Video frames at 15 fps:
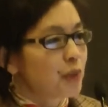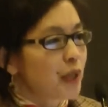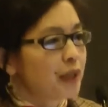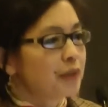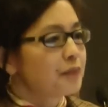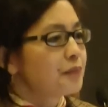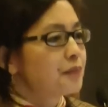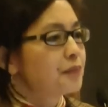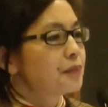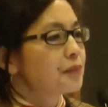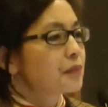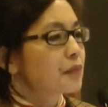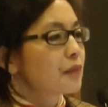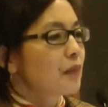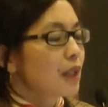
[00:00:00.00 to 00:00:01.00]
But
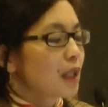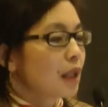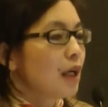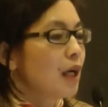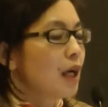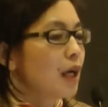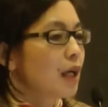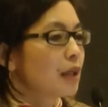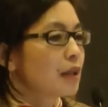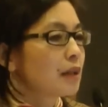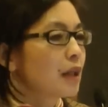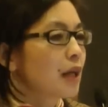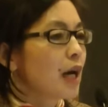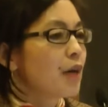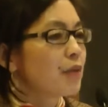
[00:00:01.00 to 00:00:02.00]

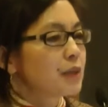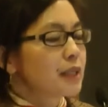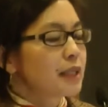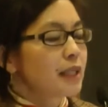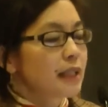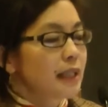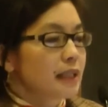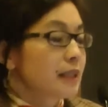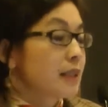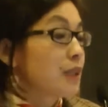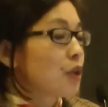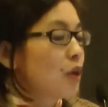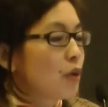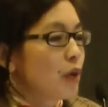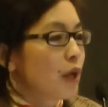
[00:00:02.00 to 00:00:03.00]
I would say that
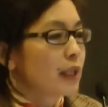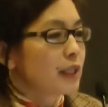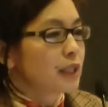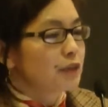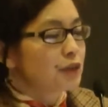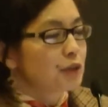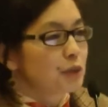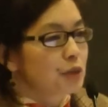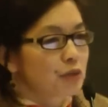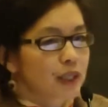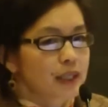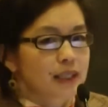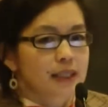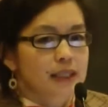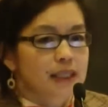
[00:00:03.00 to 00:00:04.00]
this whole idea of human
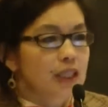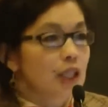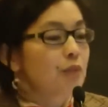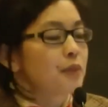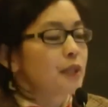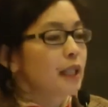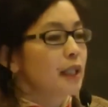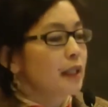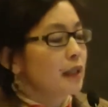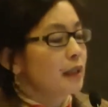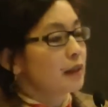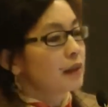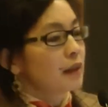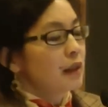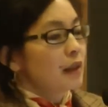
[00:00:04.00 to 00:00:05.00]
rights needs
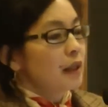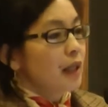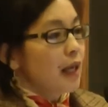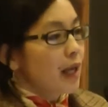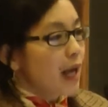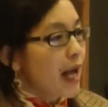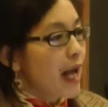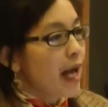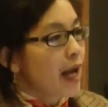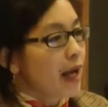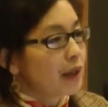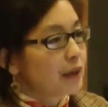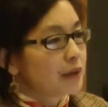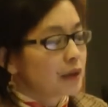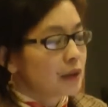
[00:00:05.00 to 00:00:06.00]
updating,
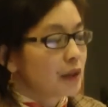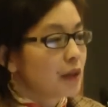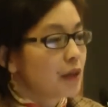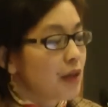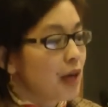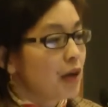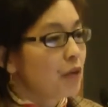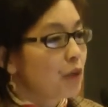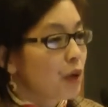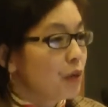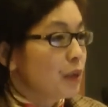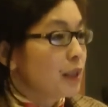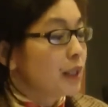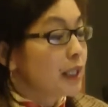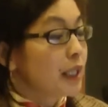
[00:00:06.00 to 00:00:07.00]
and that what
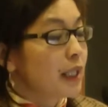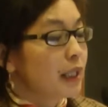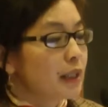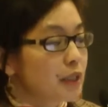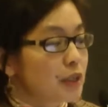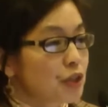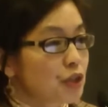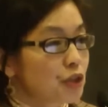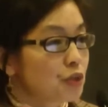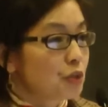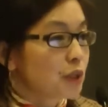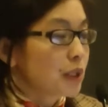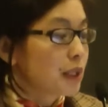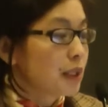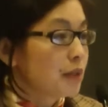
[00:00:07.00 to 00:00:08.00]
we need is to
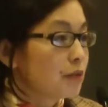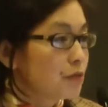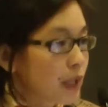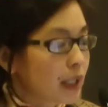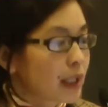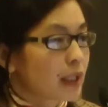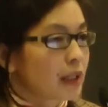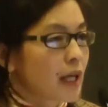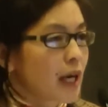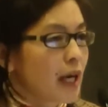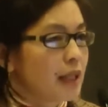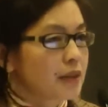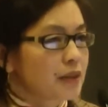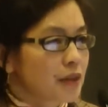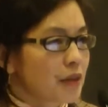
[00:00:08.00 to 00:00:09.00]
really
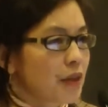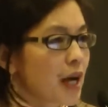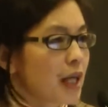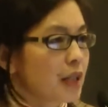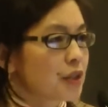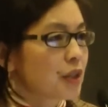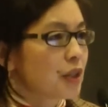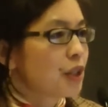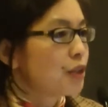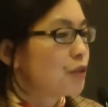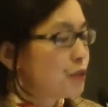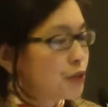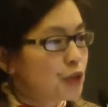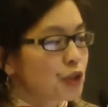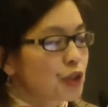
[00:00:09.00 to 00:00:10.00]
recognize that
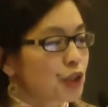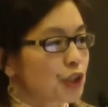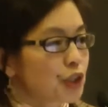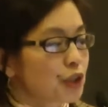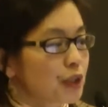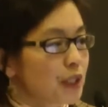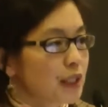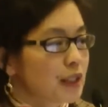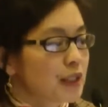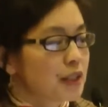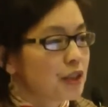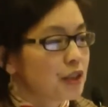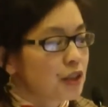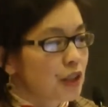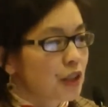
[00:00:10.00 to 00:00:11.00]
food security
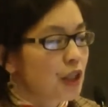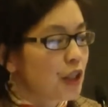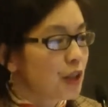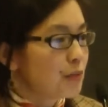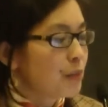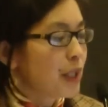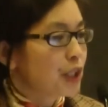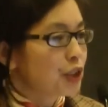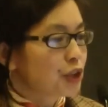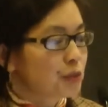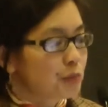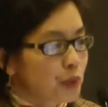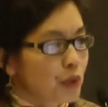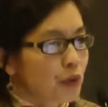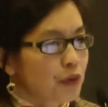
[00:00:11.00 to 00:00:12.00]
is a major
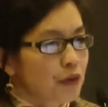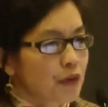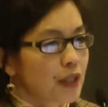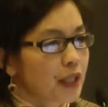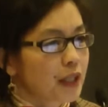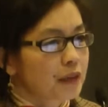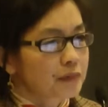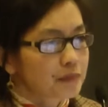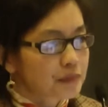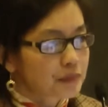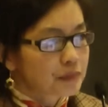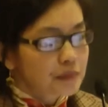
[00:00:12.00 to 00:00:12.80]
important thing.